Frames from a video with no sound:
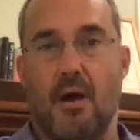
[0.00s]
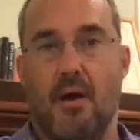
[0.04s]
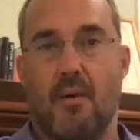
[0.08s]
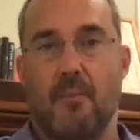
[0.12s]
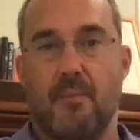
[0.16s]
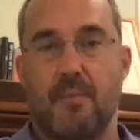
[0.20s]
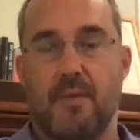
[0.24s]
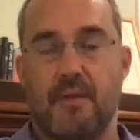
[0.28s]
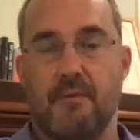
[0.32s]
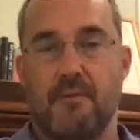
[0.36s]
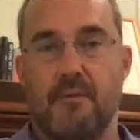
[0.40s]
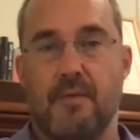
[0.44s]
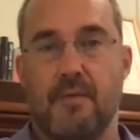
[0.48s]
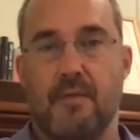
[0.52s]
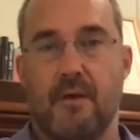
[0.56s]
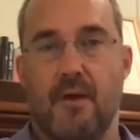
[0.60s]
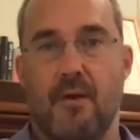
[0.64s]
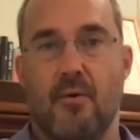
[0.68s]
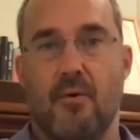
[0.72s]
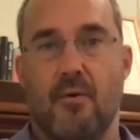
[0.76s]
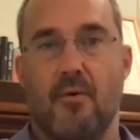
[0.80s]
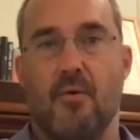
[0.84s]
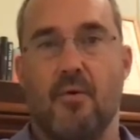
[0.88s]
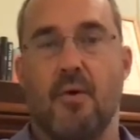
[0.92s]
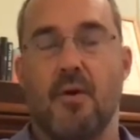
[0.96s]
even
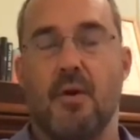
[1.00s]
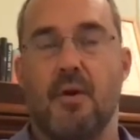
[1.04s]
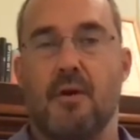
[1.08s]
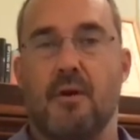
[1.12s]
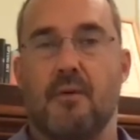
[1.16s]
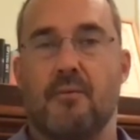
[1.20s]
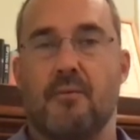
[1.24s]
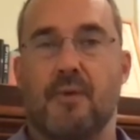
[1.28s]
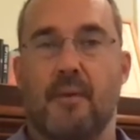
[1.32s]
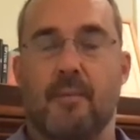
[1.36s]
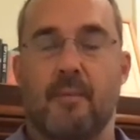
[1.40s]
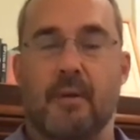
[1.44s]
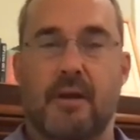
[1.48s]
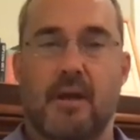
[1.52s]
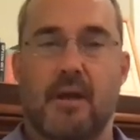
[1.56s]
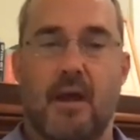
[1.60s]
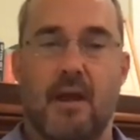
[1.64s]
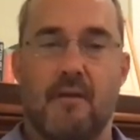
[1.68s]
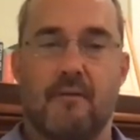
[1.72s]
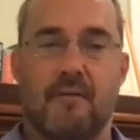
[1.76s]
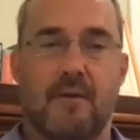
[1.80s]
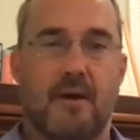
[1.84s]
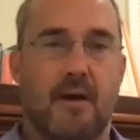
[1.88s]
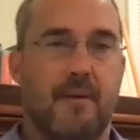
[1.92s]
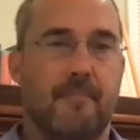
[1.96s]
though from a
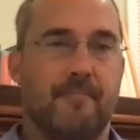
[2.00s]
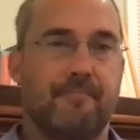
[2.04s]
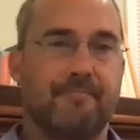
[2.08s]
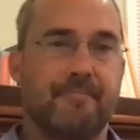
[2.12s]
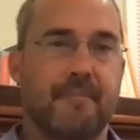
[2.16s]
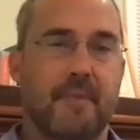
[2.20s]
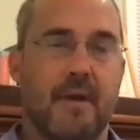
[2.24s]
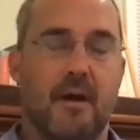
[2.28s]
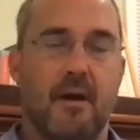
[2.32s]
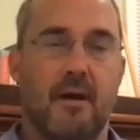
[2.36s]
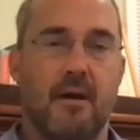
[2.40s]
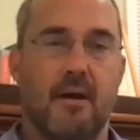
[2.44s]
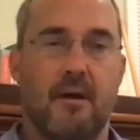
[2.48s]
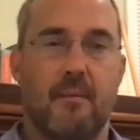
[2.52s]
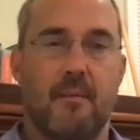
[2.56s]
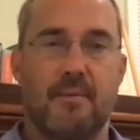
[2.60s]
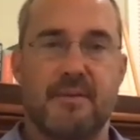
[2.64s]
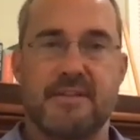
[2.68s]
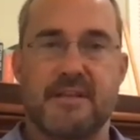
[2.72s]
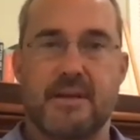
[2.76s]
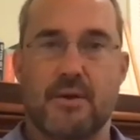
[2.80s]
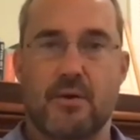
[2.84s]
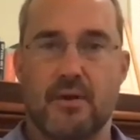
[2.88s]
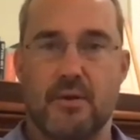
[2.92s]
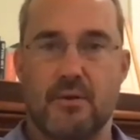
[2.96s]
kind of a
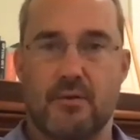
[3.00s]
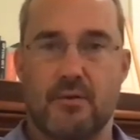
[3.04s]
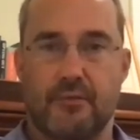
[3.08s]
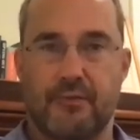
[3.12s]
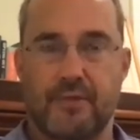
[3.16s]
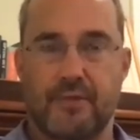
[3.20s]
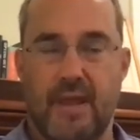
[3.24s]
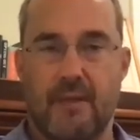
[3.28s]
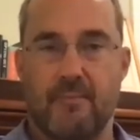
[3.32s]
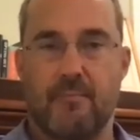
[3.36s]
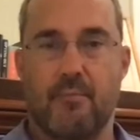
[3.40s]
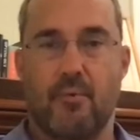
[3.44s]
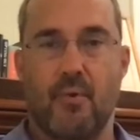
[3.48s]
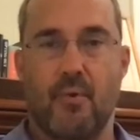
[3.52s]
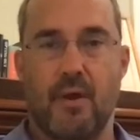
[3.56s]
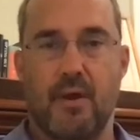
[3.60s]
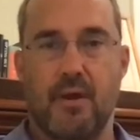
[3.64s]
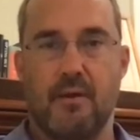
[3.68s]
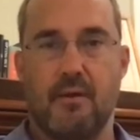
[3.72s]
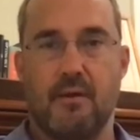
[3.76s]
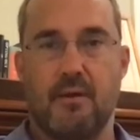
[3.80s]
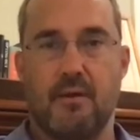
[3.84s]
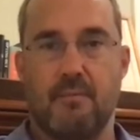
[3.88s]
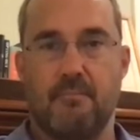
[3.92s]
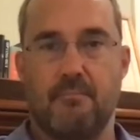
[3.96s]
material
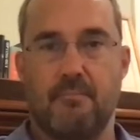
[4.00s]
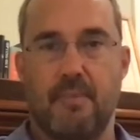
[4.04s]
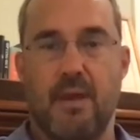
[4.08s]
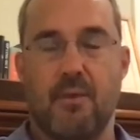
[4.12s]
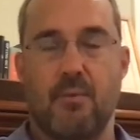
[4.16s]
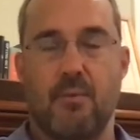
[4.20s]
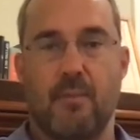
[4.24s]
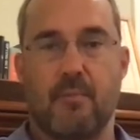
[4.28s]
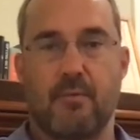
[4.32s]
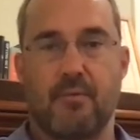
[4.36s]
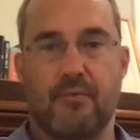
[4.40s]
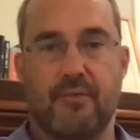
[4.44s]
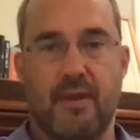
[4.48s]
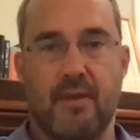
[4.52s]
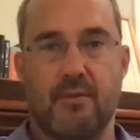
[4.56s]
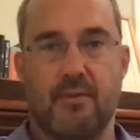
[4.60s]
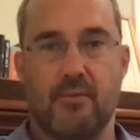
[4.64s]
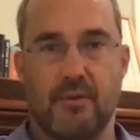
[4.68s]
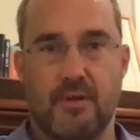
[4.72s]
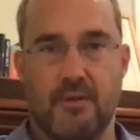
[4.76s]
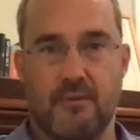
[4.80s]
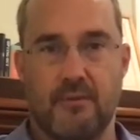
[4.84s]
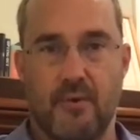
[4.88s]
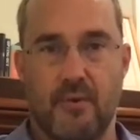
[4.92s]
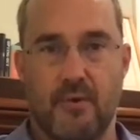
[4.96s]
standpoint, it may represent
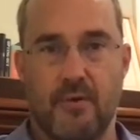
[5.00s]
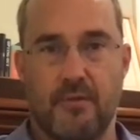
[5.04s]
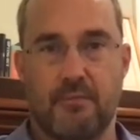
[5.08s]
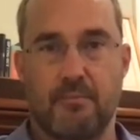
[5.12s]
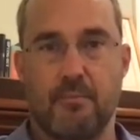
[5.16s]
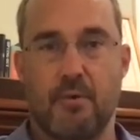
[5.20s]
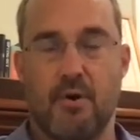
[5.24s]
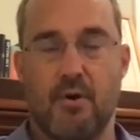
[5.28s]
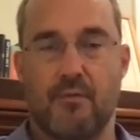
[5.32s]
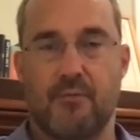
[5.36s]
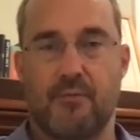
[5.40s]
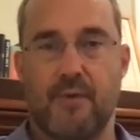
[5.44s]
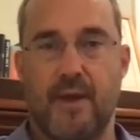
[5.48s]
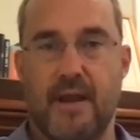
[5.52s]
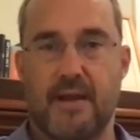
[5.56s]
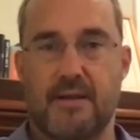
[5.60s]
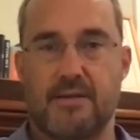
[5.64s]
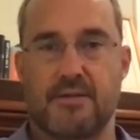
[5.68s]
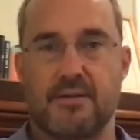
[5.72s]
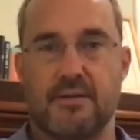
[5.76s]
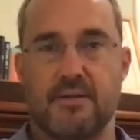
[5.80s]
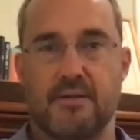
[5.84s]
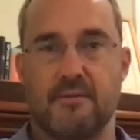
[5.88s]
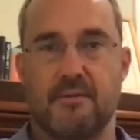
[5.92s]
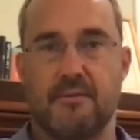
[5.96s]
only a very small
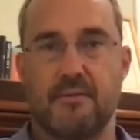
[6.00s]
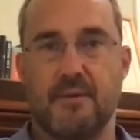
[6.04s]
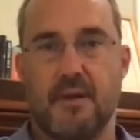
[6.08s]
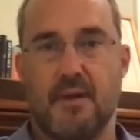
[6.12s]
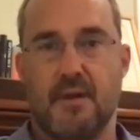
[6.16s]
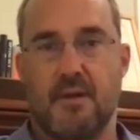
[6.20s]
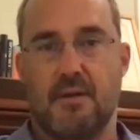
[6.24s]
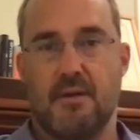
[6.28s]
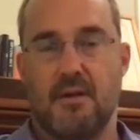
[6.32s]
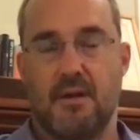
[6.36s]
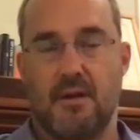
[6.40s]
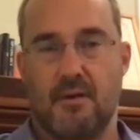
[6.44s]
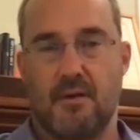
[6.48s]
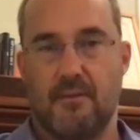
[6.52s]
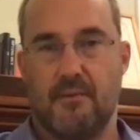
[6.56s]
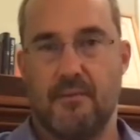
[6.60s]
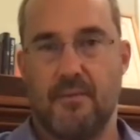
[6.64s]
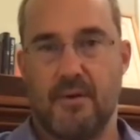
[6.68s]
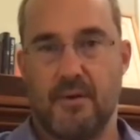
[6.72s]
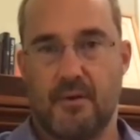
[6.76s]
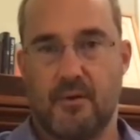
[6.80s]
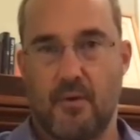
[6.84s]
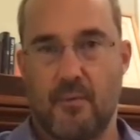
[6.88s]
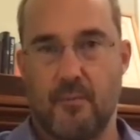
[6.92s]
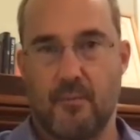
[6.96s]
fraction of
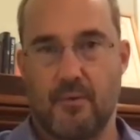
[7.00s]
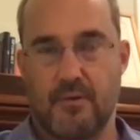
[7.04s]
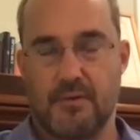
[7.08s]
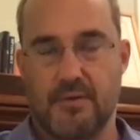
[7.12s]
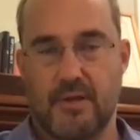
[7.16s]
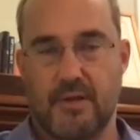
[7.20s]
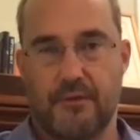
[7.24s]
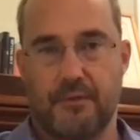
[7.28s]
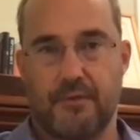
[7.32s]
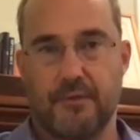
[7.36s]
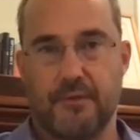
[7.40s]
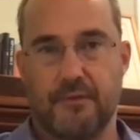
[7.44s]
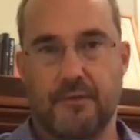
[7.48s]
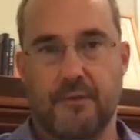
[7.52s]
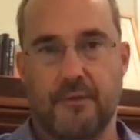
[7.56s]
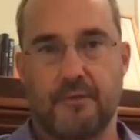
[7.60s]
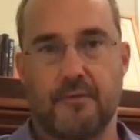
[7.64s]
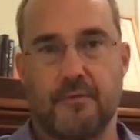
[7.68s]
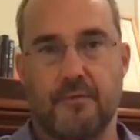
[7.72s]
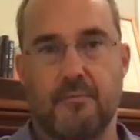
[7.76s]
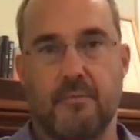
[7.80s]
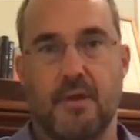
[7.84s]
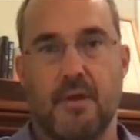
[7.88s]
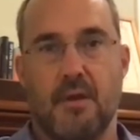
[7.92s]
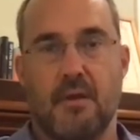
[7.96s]
the criminal justice
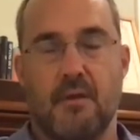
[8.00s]
system.